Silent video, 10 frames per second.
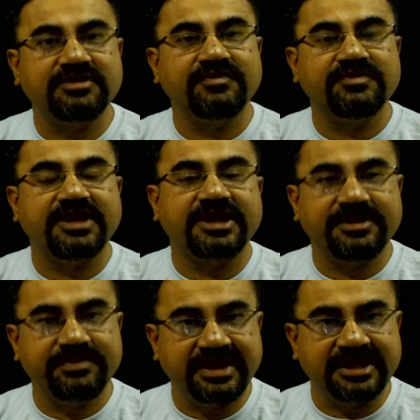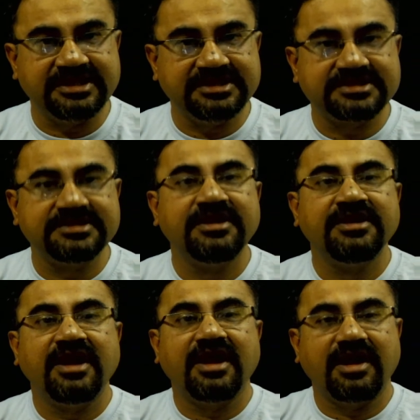of the remains
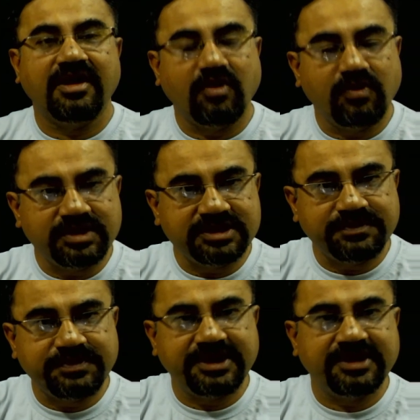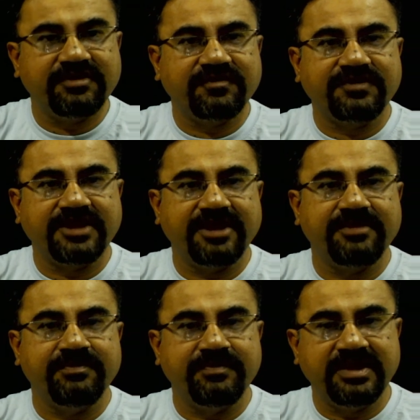over the period of
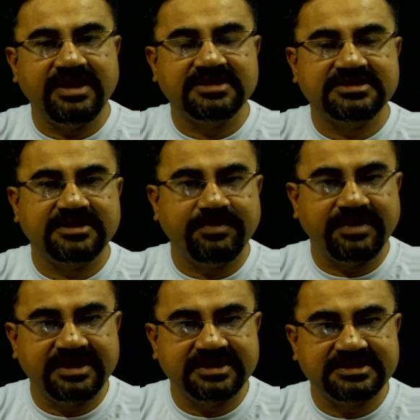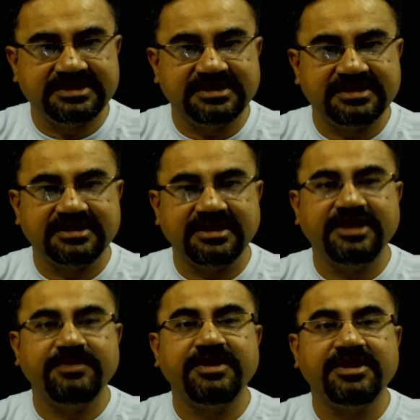time, billions and billions years,
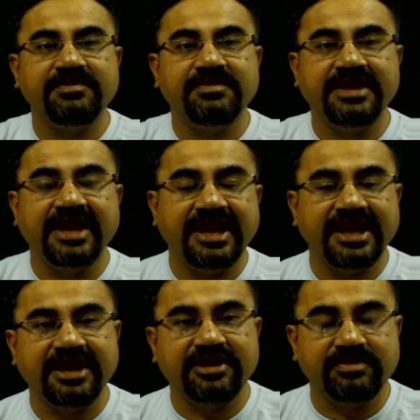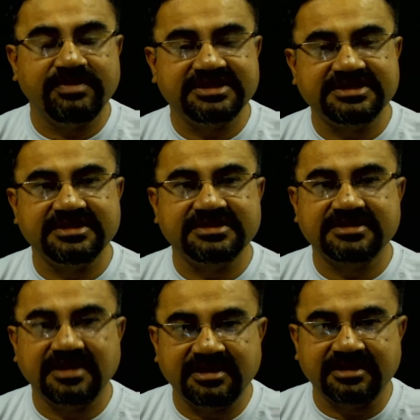it become diatomaceous
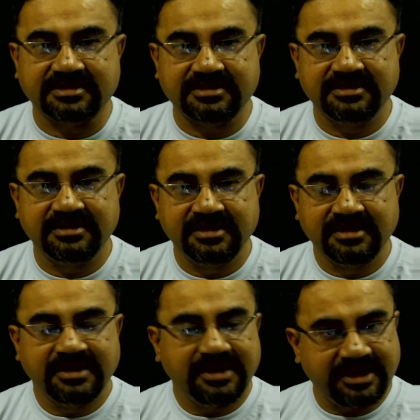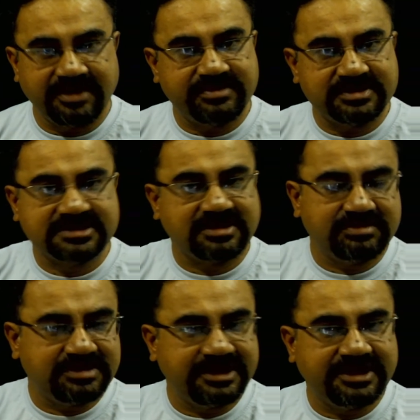earth. In our
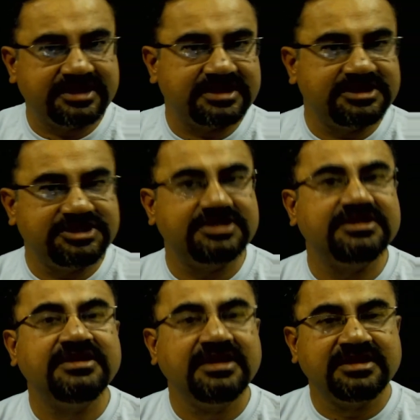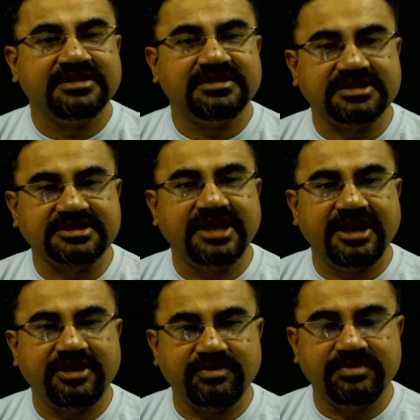South Indian region, this
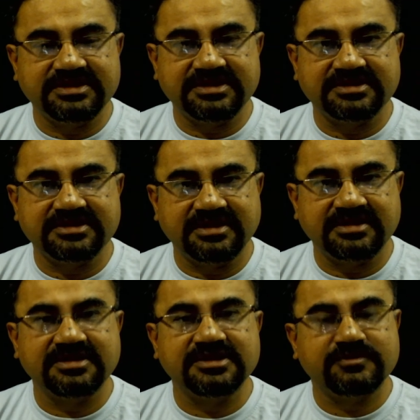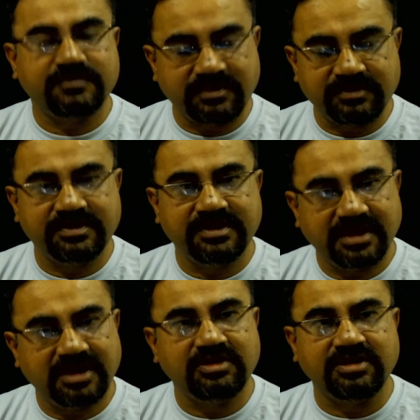diatomaceous earth is found
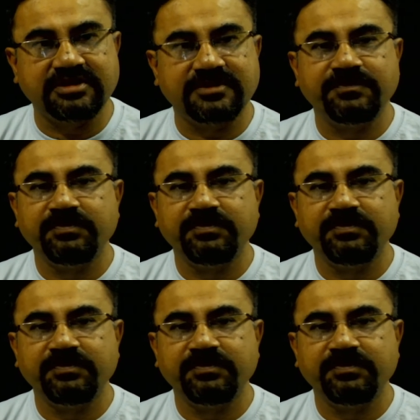a lot.